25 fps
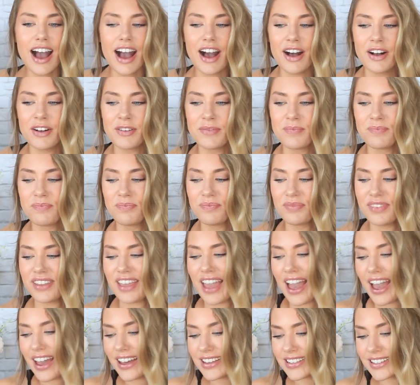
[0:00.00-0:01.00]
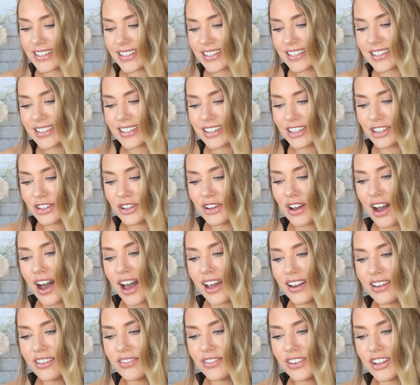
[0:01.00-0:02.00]
Um, yeah, it's just, you
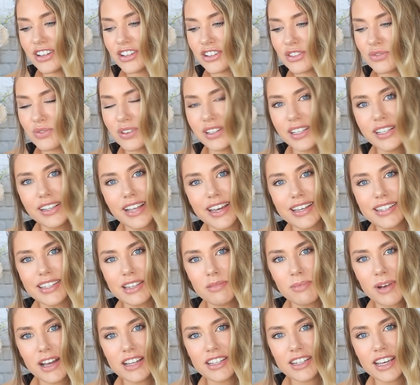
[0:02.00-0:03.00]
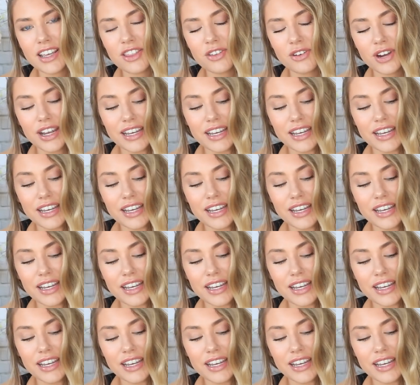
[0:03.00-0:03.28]
kind of are just really lazy by day